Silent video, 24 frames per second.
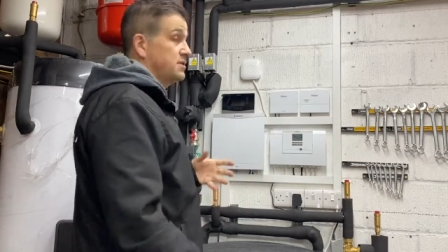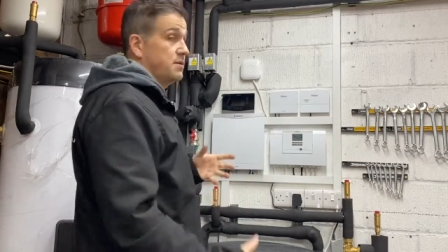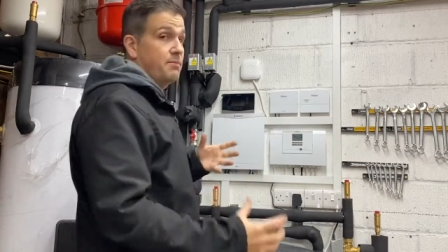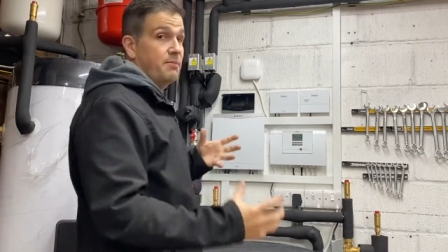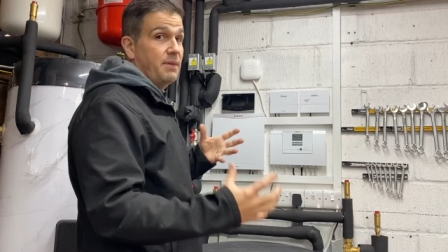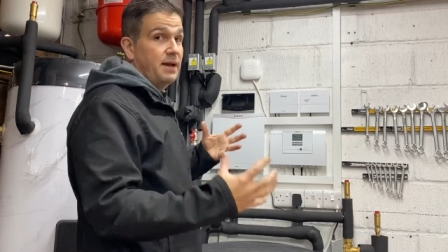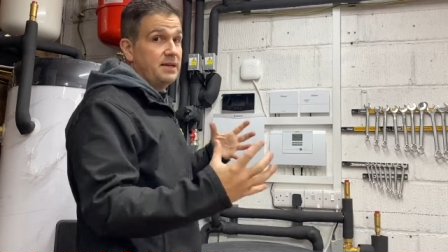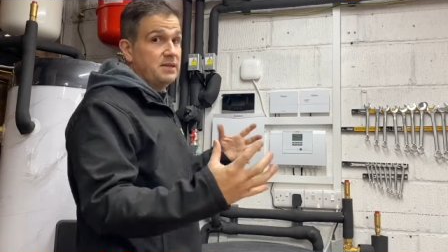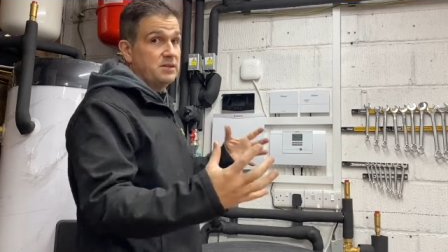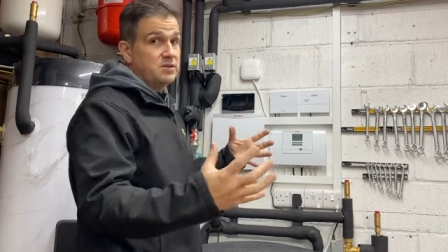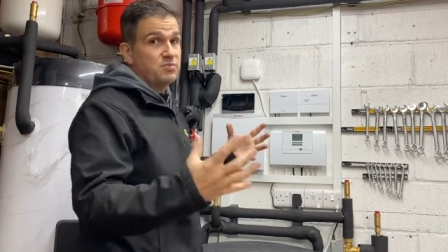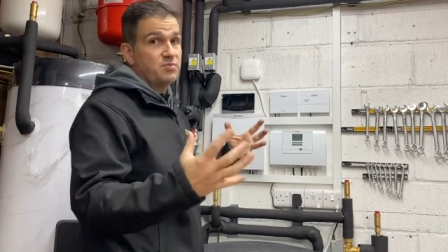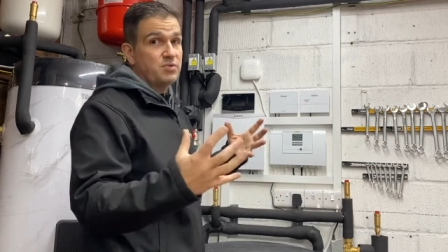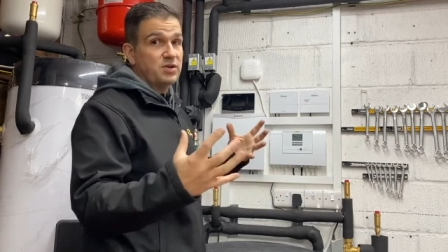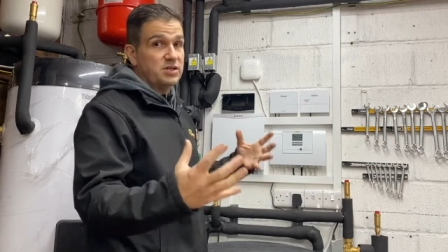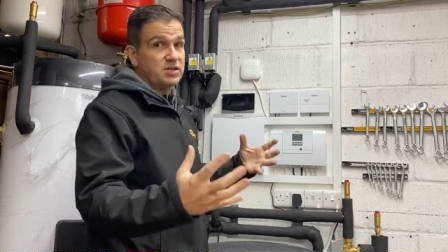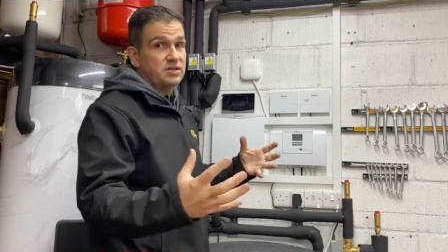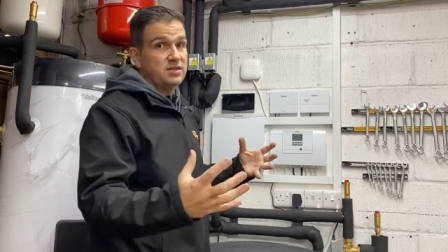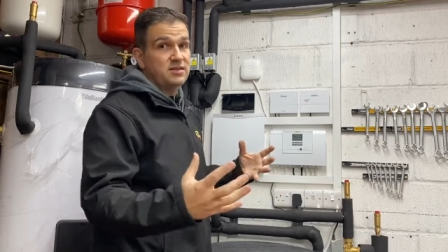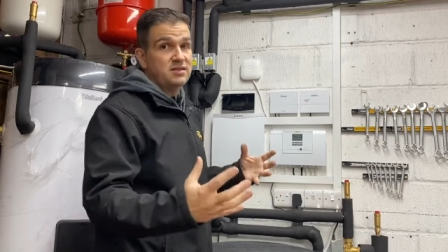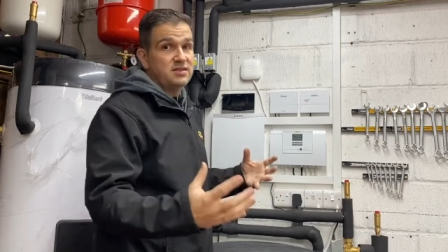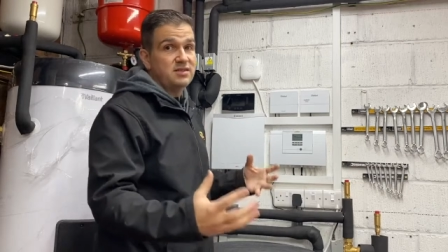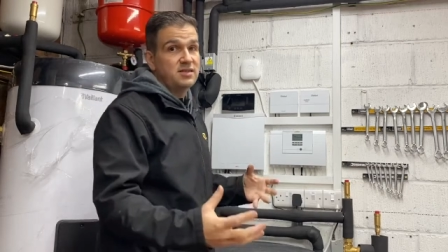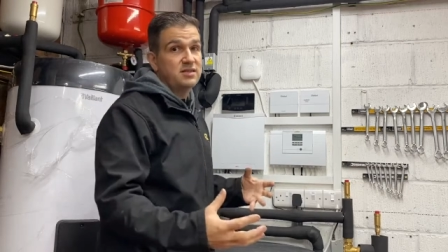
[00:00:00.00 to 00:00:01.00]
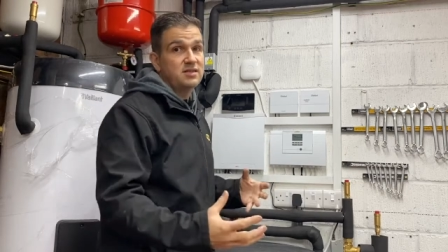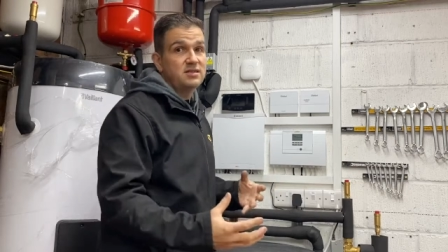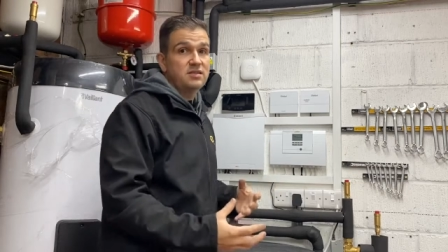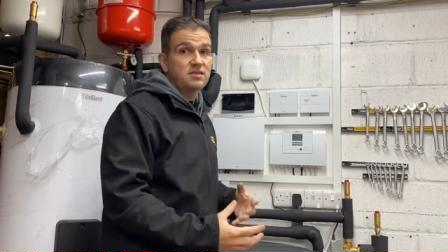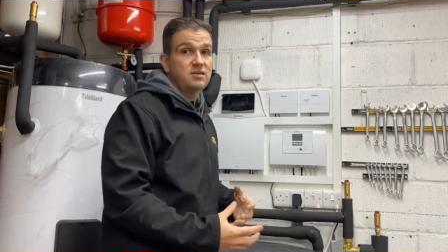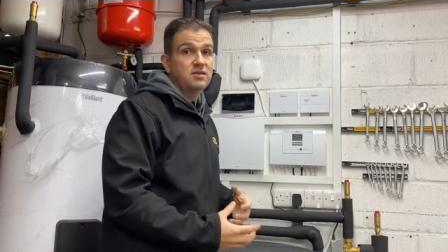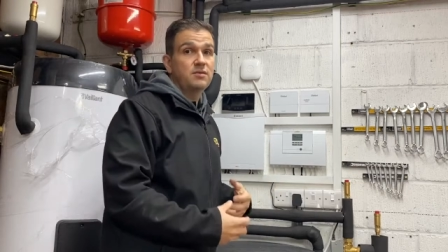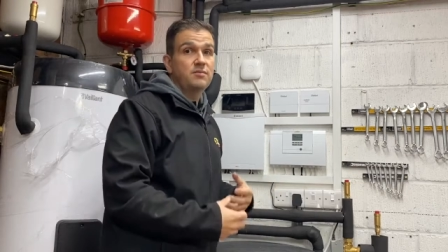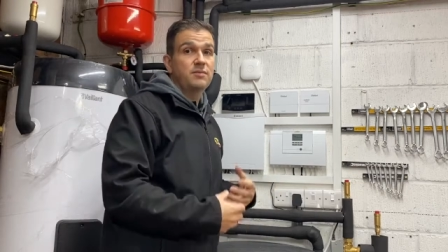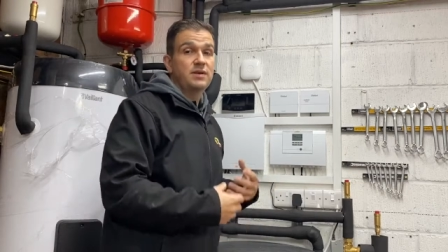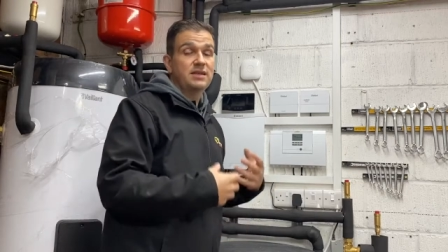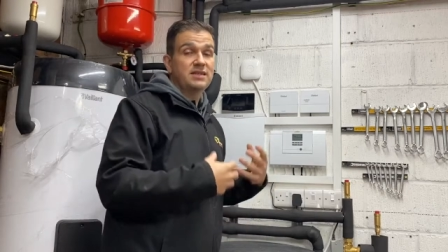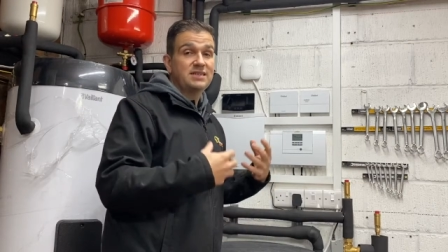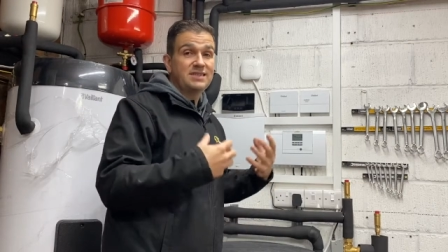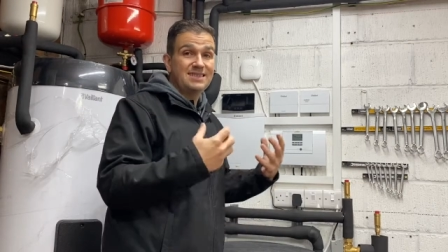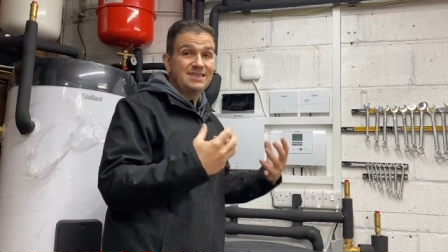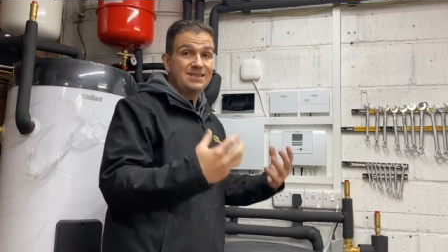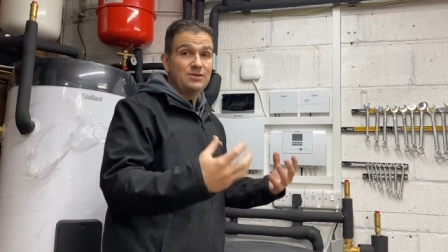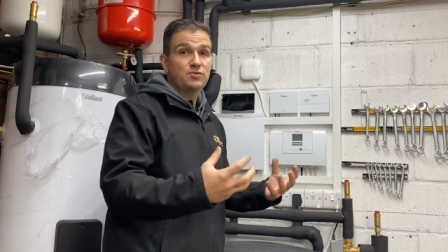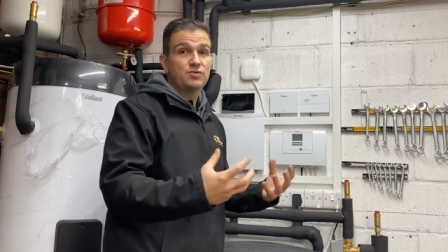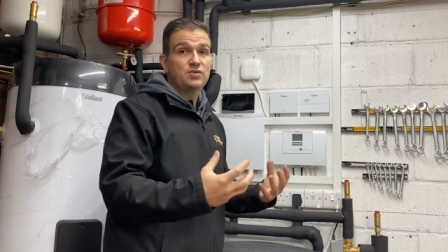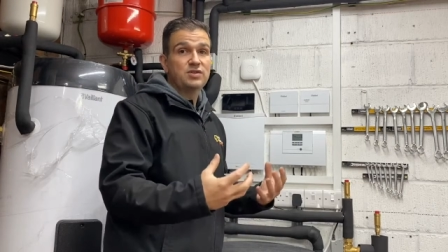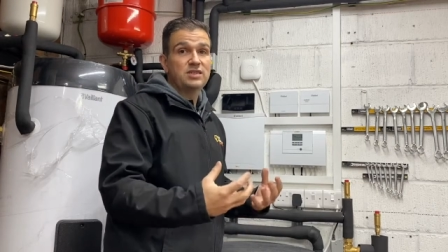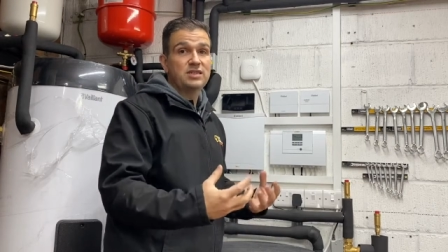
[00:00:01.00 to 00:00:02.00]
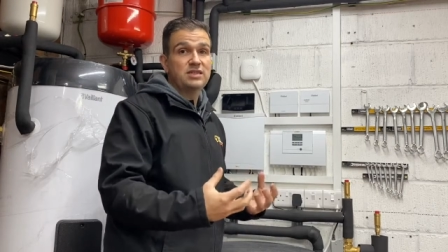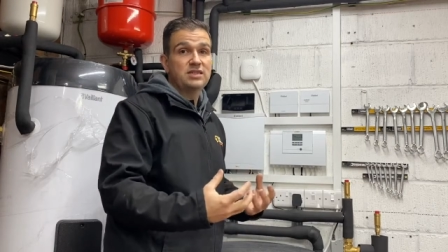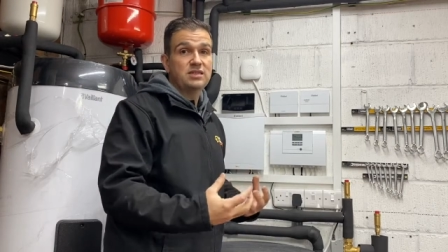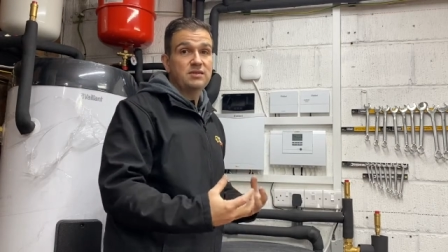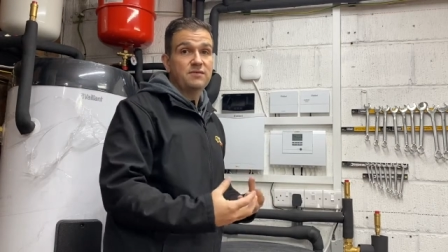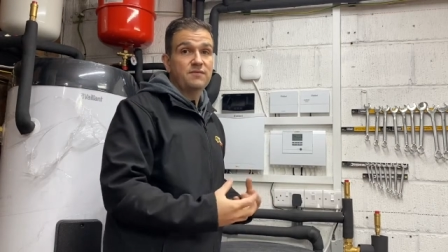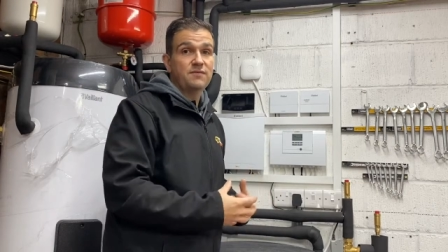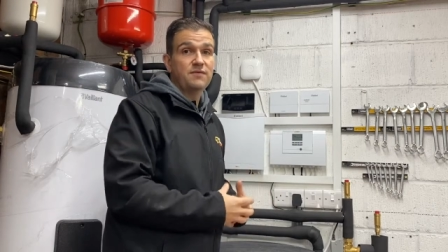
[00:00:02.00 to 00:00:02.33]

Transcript: a mains pressured system and a sealed system